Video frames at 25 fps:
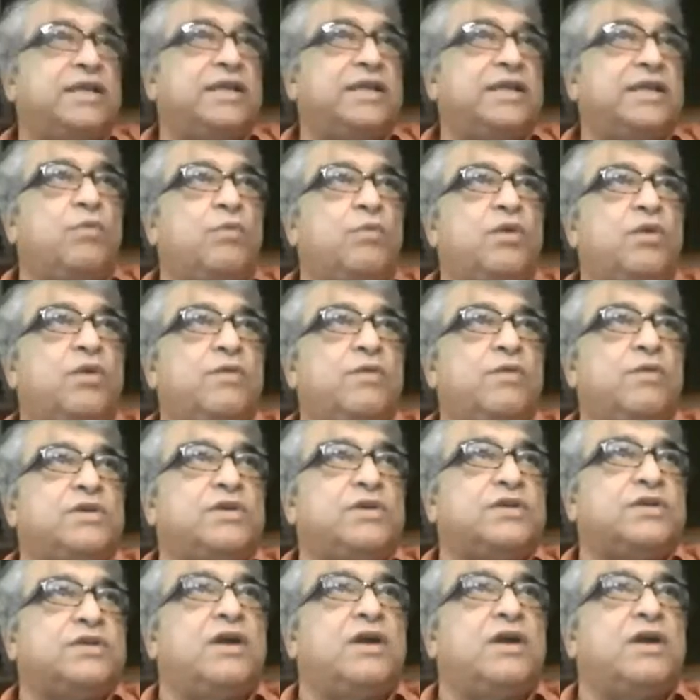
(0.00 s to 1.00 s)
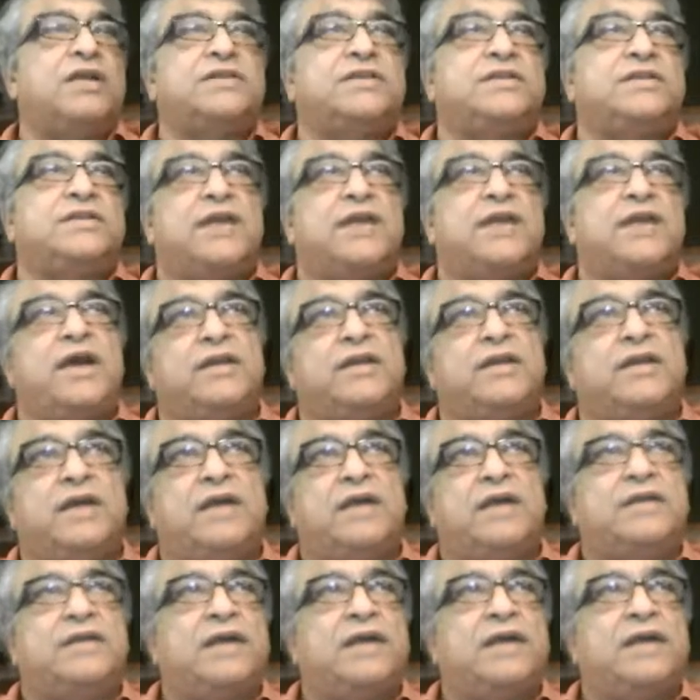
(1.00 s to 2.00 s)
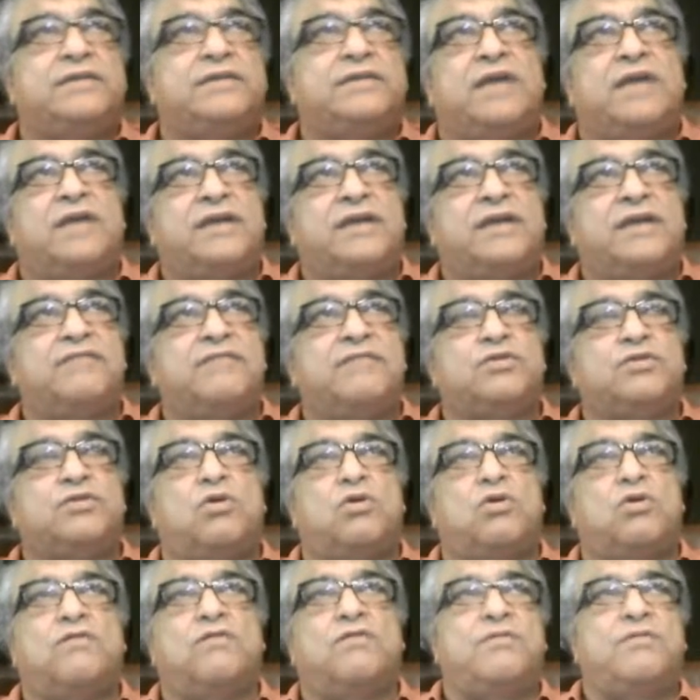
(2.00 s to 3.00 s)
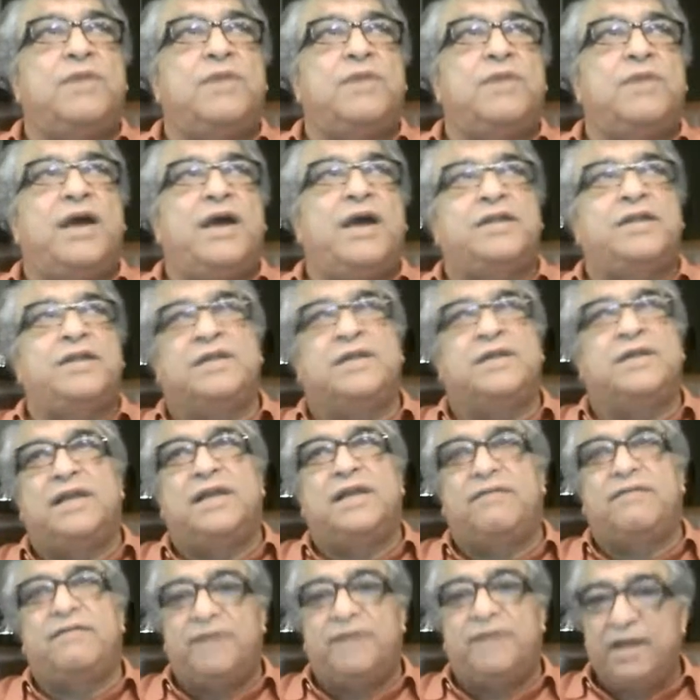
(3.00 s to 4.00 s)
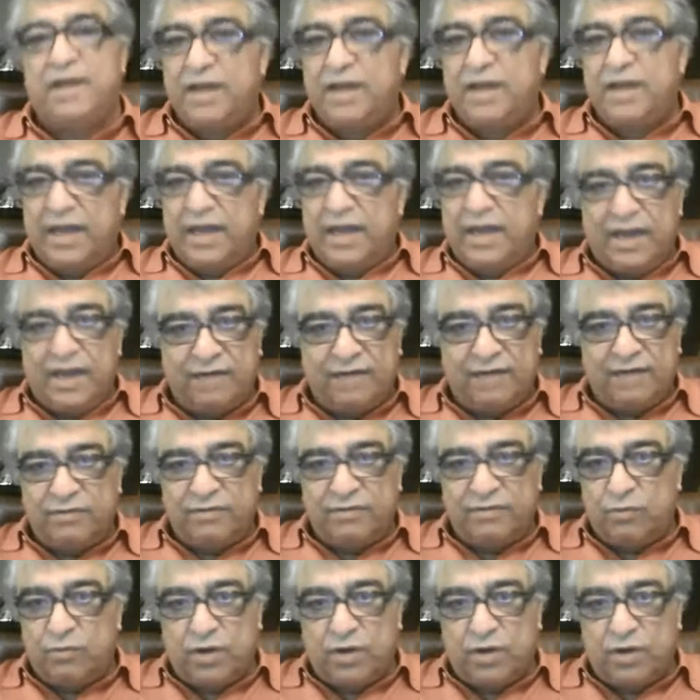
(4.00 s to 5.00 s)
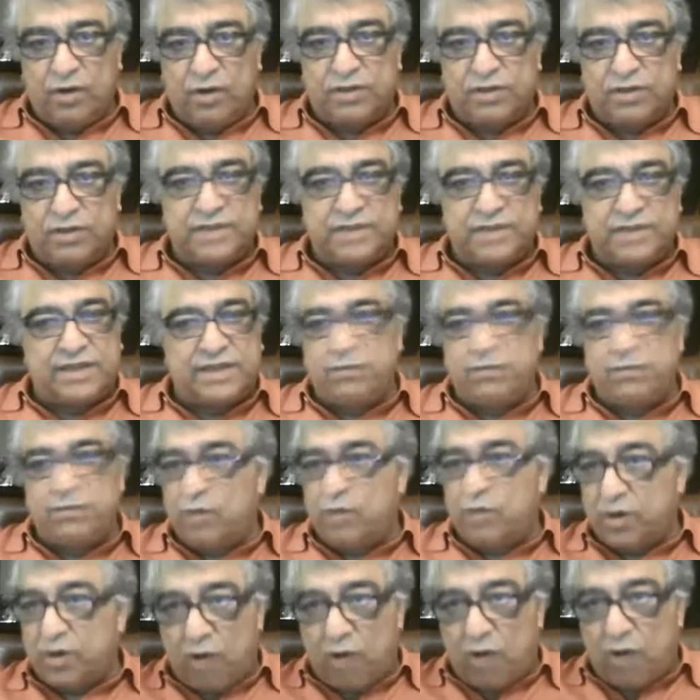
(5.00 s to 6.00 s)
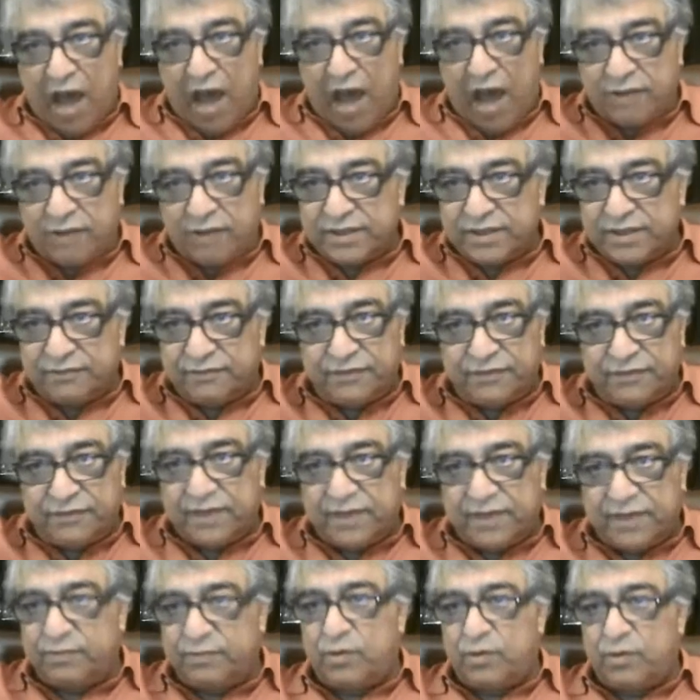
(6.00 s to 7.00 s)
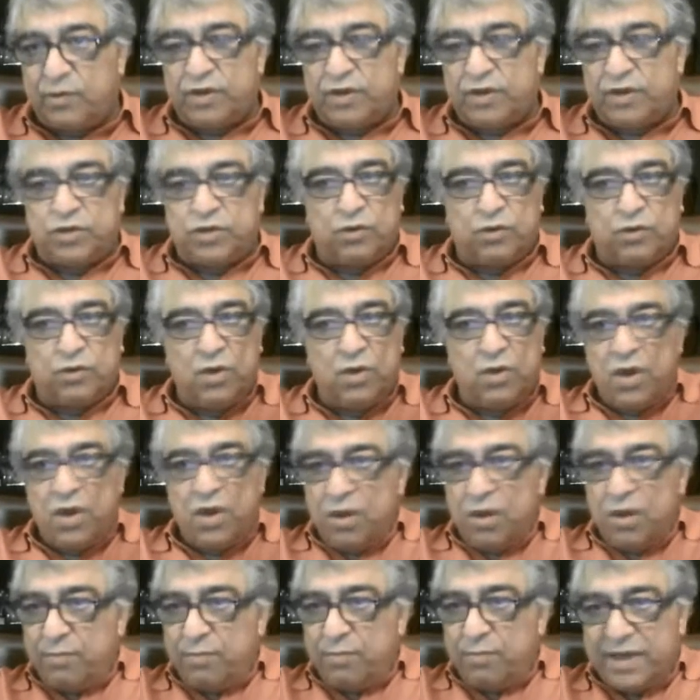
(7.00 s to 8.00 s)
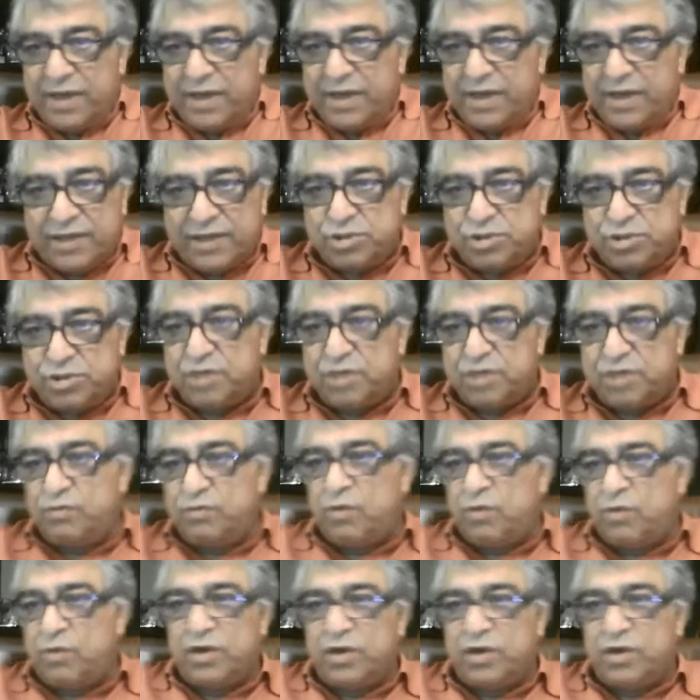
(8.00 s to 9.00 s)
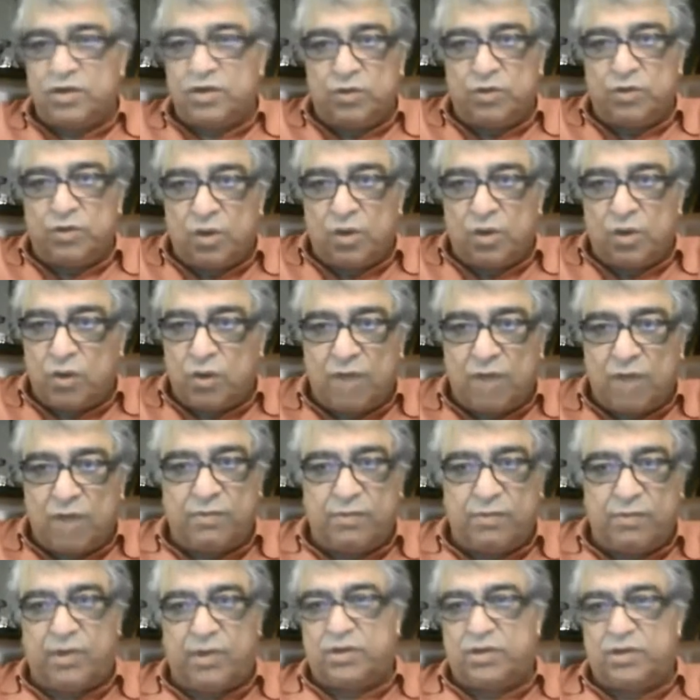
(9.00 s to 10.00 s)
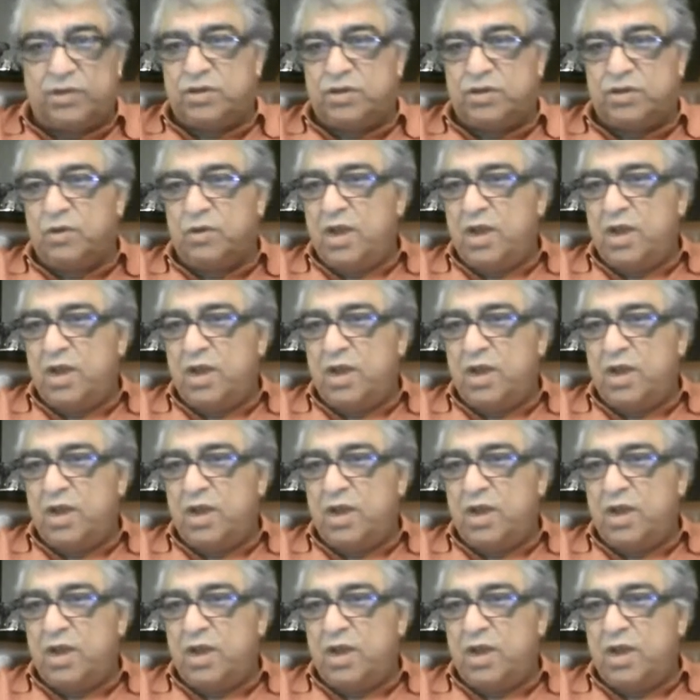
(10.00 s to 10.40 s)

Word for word: the morning. We start. Let's say I I, I, I give a talk from nine to eleven. 11 we want to go this then you want to go out in the field You want to do meditation You want to do yoga we want to do